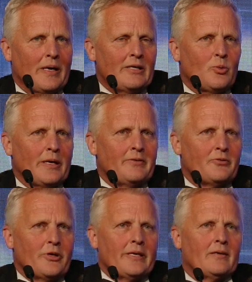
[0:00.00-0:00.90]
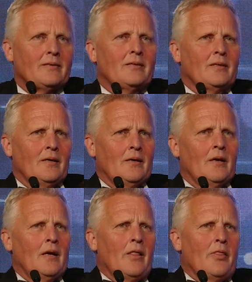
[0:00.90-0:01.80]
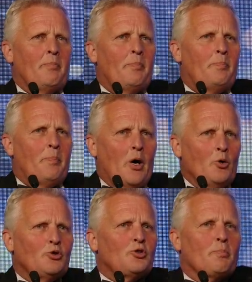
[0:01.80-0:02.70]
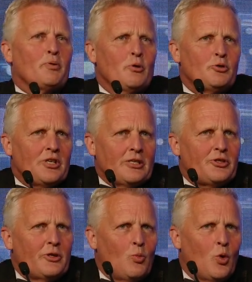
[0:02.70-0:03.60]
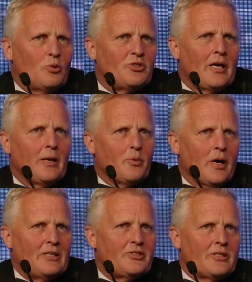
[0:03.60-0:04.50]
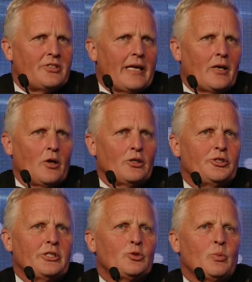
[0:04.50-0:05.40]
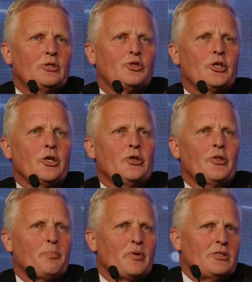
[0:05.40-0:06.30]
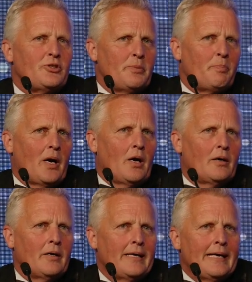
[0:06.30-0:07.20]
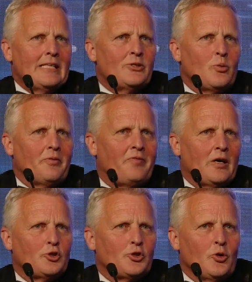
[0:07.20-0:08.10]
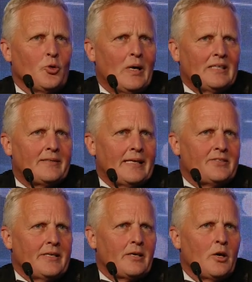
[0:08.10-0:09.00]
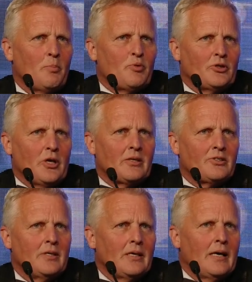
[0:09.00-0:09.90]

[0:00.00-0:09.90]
2023. The Post-Processing Award celebrates the technologies which turn the printed part into a functional aesthetic product